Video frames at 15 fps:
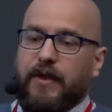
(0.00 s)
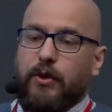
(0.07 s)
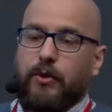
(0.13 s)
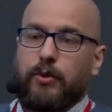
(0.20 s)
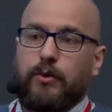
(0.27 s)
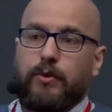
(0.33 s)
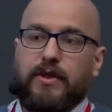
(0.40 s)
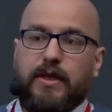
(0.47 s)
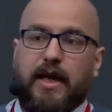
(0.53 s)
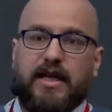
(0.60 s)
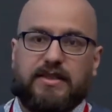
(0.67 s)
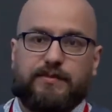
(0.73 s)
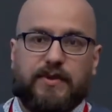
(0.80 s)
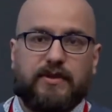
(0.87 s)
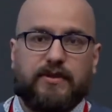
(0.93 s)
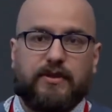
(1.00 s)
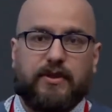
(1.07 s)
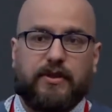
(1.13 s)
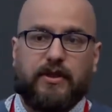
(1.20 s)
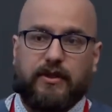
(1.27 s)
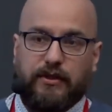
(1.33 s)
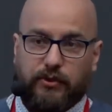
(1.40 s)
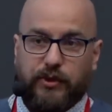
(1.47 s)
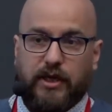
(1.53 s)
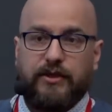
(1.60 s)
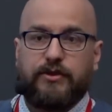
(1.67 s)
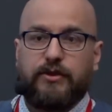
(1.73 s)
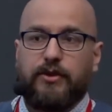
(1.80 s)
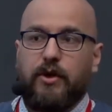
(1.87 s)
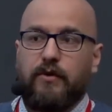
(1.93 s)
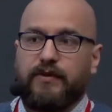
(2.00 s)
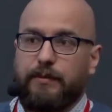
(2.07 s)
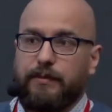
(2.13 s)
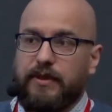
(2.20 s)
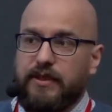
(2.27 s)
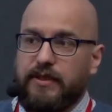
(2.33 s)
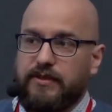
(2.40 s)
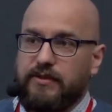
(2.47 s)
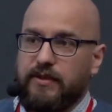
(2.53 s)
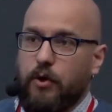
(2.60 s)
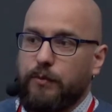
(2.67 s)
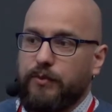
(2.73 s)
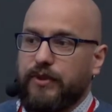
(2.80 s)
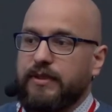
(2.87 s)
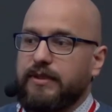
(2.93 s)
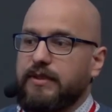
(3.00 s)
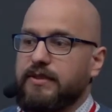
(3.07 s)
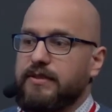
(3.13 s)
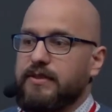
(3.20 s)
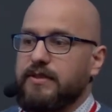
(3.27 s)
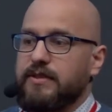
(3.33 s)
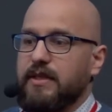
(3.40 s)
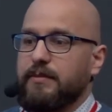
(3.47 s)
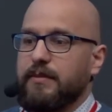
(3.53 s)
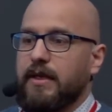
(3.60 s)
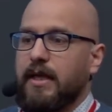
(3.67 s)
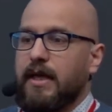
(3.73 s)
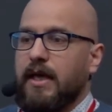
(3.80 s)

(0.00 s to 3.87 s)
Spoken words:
who has been creator of the Minix operating system.